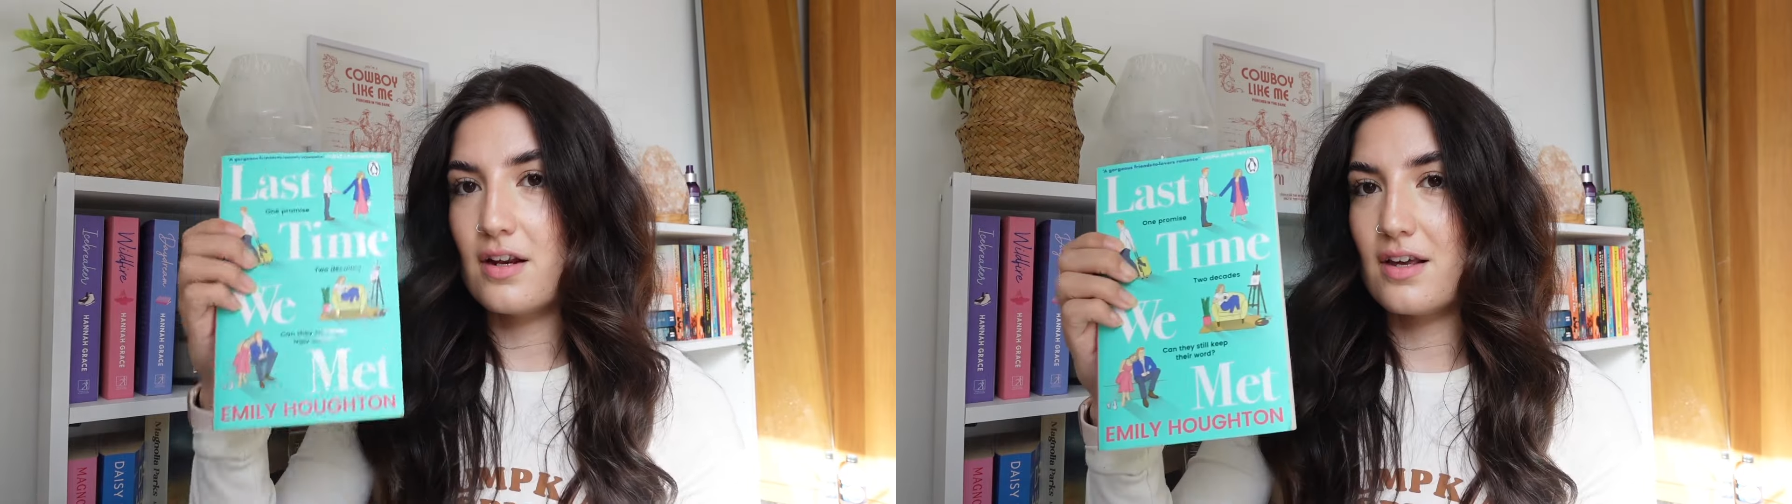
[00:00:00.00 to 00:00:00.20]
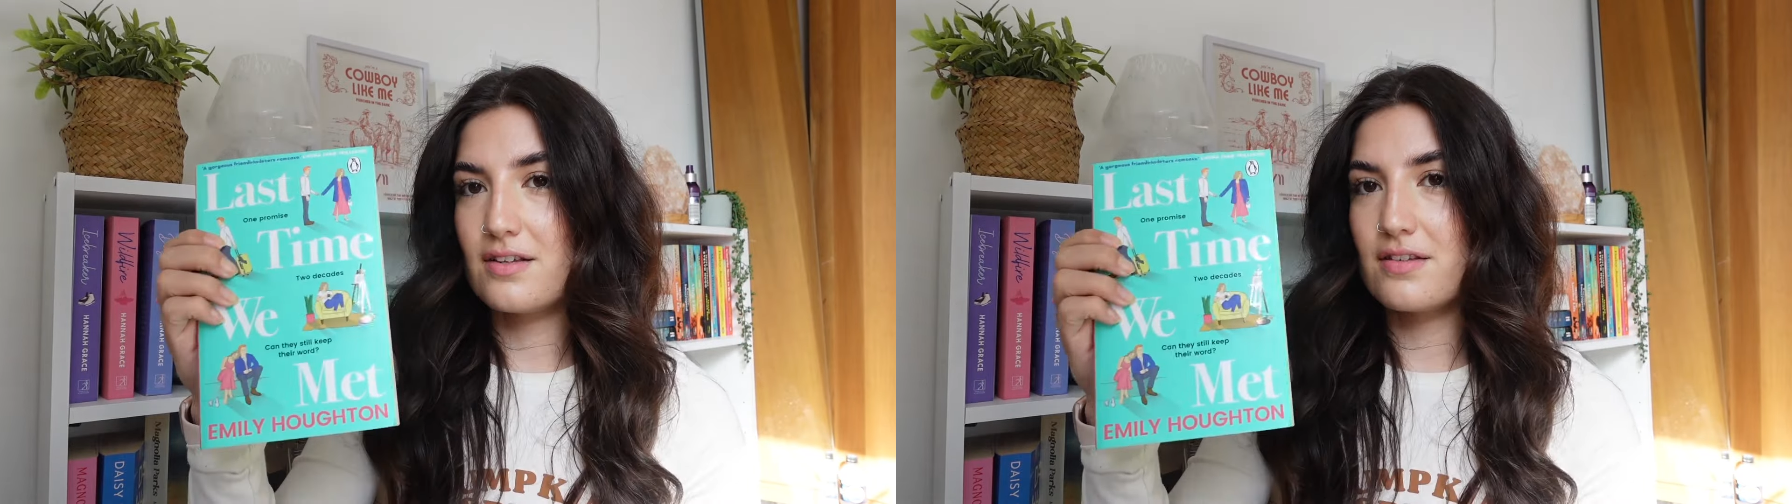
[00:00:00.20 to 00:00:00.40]

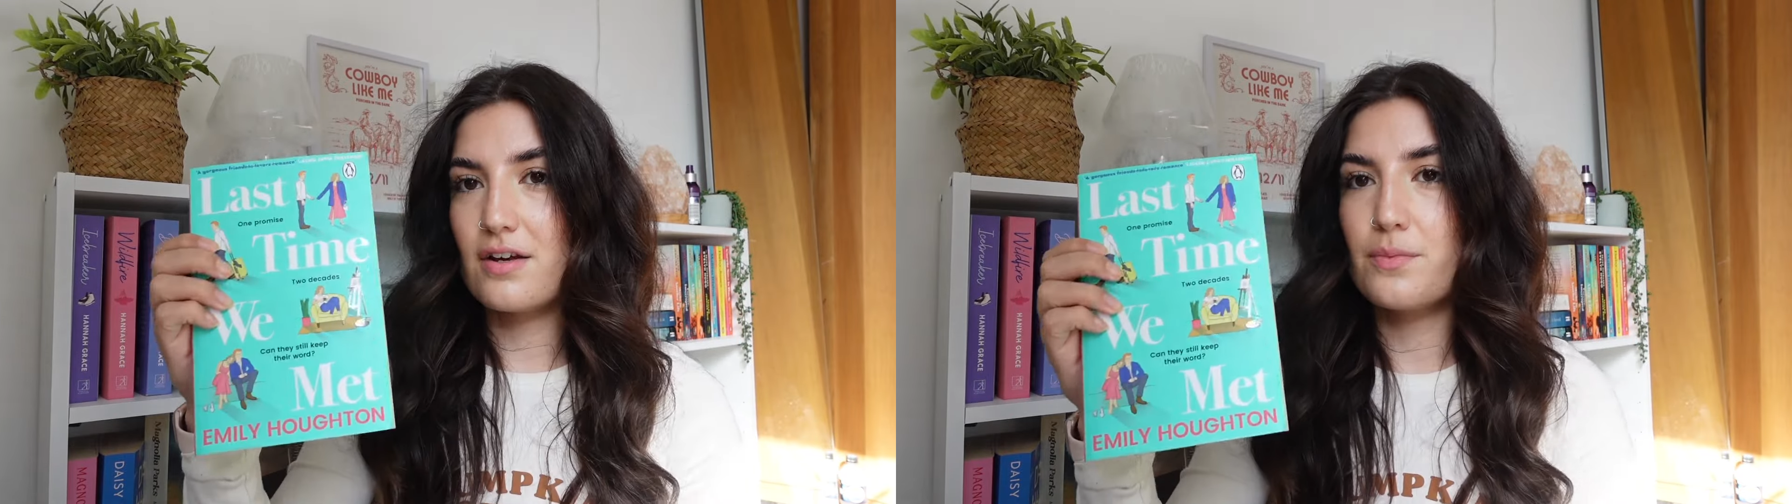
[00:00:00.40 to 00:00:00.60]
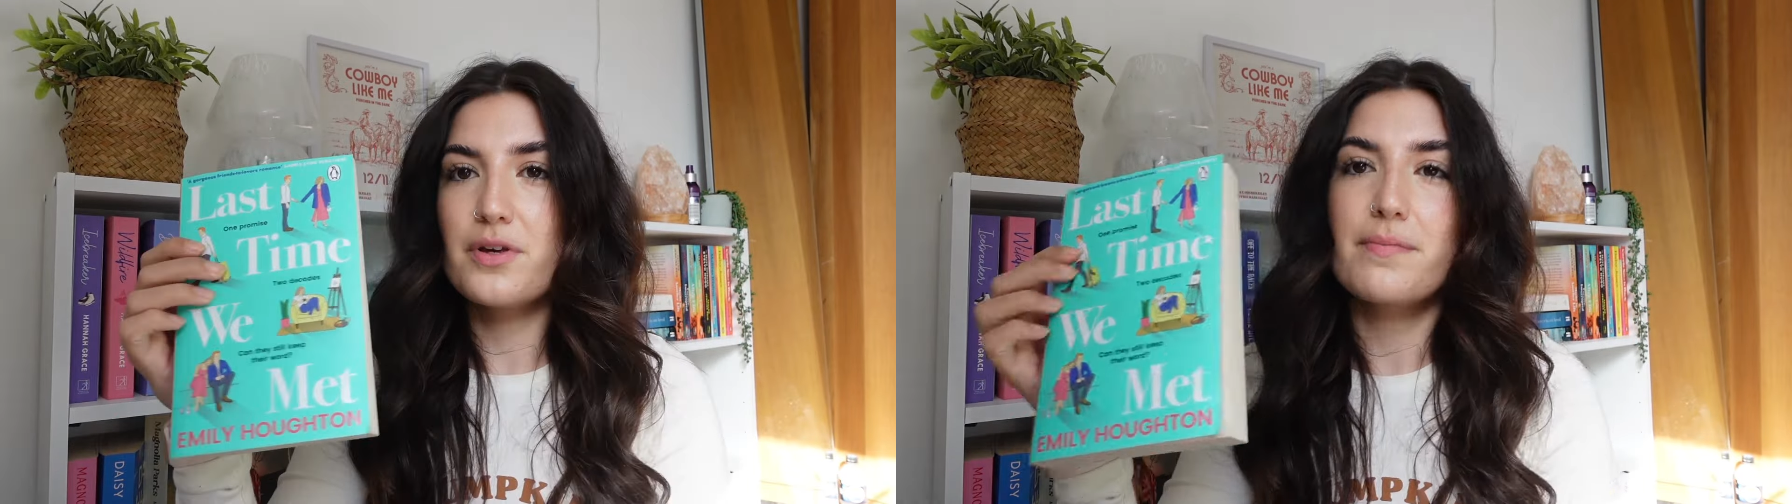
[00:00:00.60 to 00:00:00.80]
Last
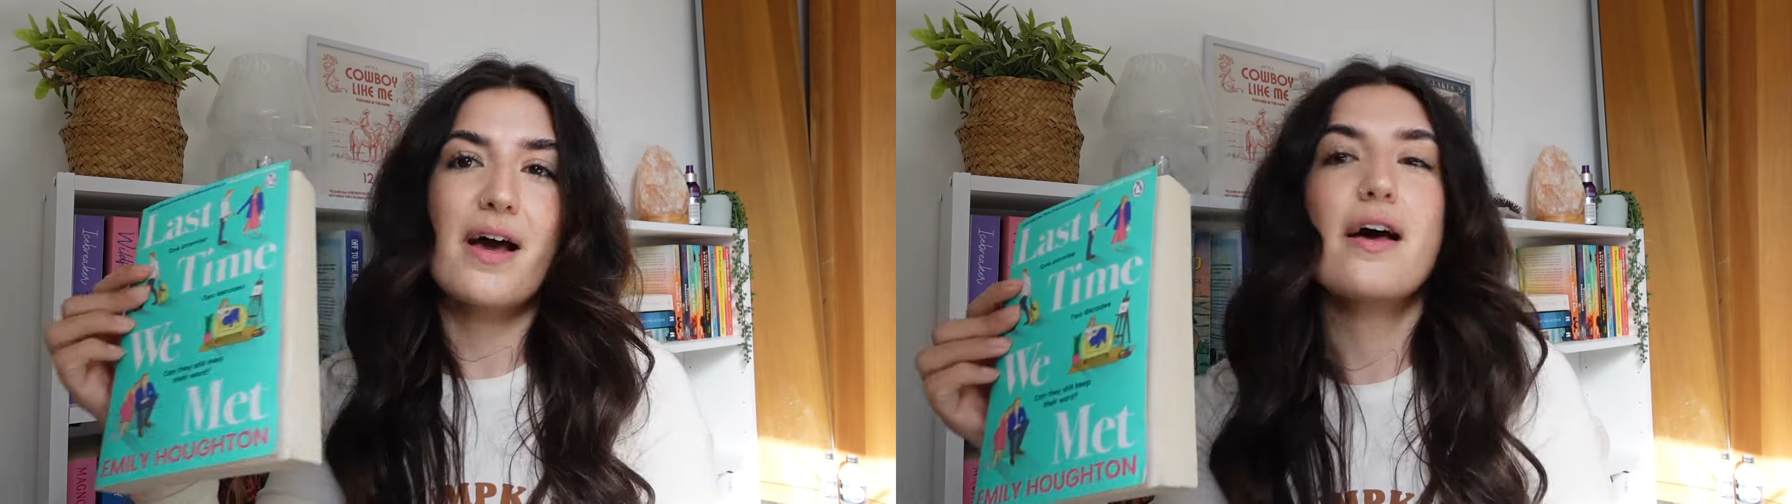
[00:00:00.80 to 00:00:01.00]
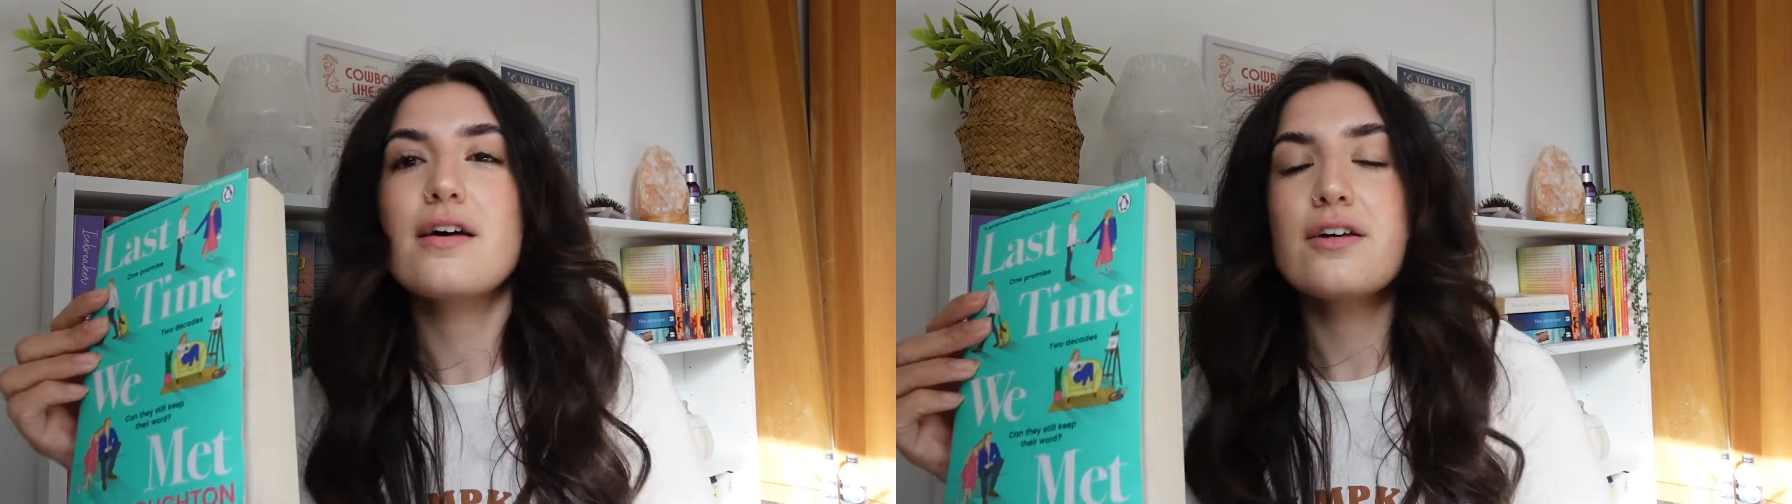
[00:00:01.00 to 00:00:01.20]
Time We
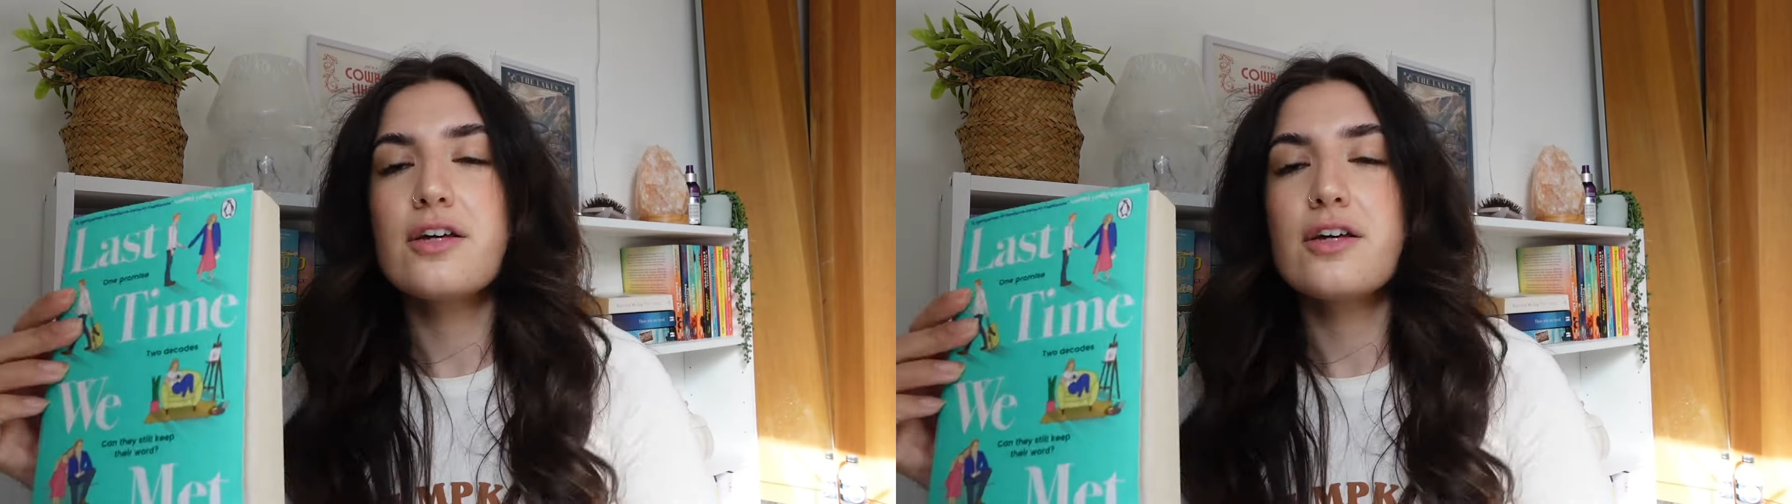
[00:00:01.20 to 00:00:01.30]
Met